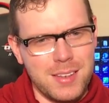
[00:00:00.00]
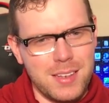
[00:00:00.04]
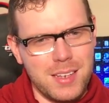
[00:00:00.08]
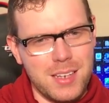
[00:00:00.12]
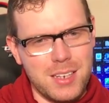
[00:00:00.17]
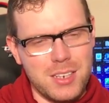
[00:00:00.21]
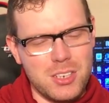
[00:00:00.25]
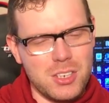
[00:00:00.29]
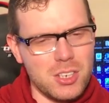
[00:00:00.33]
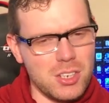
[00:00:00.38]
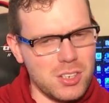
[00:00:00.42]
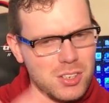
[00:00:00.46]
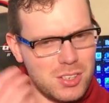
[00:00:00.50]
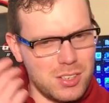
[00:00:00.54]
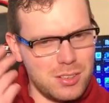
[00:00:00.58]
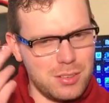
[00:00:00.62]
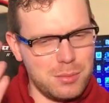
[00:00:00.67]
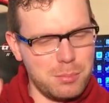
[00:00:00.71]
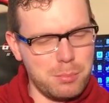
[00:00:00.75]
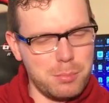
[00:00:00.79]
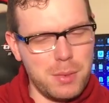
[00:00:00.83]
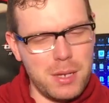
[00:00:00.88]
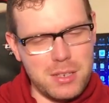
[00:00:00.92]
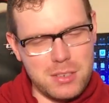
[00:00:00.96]
it
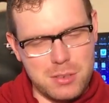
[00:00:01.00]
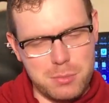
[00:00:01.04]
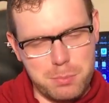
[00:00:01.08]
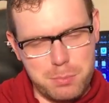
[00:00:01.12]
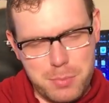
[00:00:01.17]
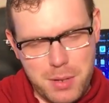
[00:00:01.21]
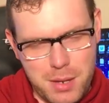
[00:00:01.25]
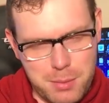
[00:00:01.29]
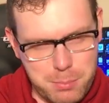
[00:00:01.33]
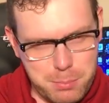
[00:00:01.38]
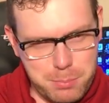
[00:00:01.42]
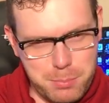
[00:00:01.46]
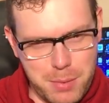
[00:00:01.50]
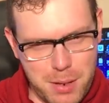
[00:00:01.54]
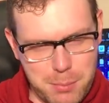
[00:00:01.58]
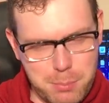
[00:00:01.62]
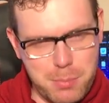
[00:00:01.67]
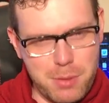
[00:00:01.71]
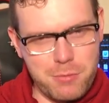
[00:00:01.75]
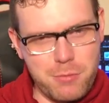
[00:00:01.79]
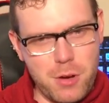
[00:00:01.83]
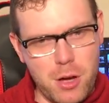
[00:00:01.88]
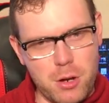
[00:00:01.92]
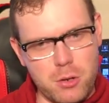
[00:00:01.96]

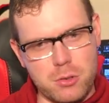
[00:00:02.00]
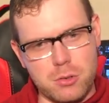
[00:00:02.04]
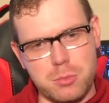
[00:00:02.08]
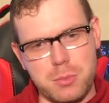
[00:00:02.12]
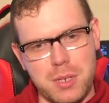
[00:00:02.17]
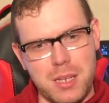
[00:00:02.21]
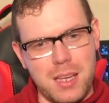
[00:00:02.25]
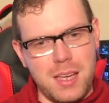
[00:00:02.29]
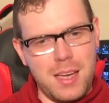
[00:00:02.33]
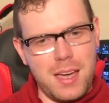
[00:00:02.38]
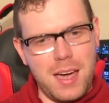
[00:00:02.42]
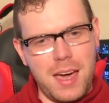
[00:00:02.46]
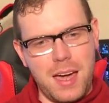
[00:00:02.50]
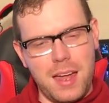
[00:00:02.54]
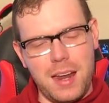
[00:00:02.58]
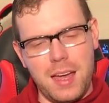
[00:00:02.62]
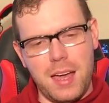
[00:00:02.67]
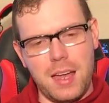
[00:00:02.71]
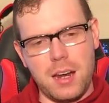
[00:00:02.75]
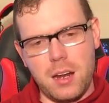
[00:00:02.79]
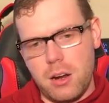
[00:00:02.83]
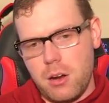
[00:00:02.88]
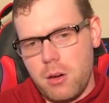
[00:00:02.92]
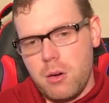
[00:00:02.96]
befuddles me.
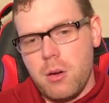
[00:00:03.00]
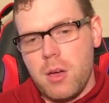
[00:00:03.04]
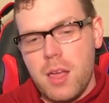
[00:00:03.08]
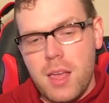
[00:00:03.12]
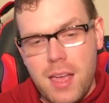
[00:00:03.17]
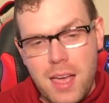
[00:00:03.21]
I don't know.